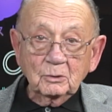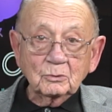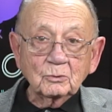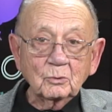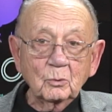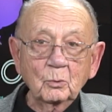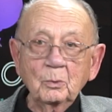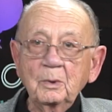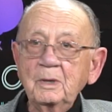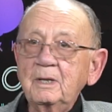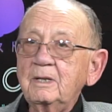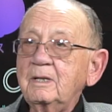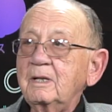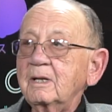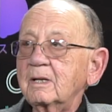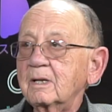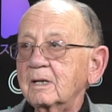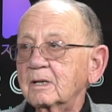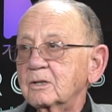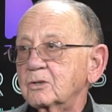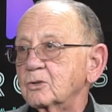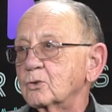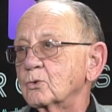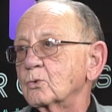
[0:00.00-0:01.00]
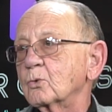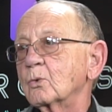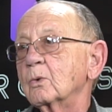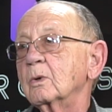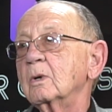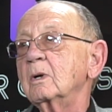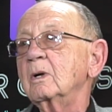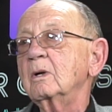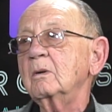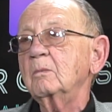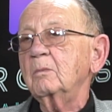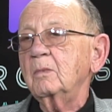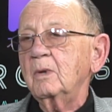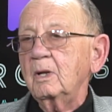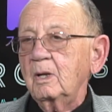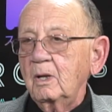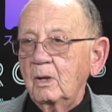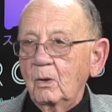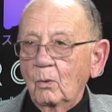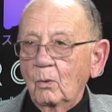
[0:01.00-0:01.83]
so we did extremely